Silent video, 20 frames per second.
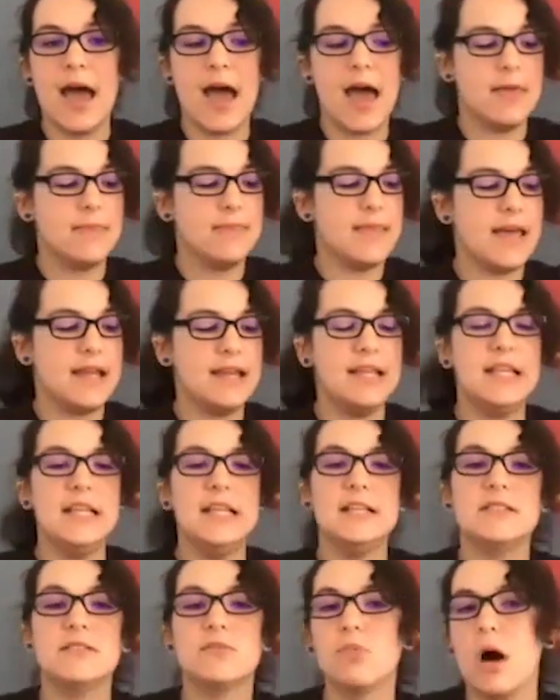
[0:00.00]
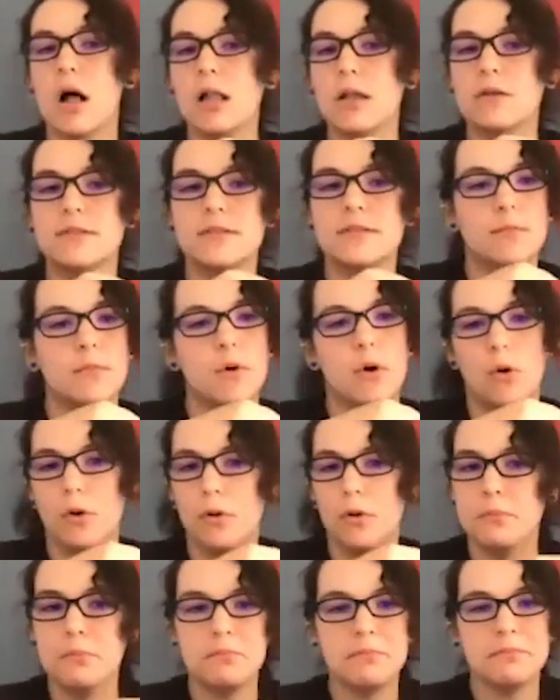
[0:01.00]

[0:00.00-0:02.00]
and then he swallows them whole.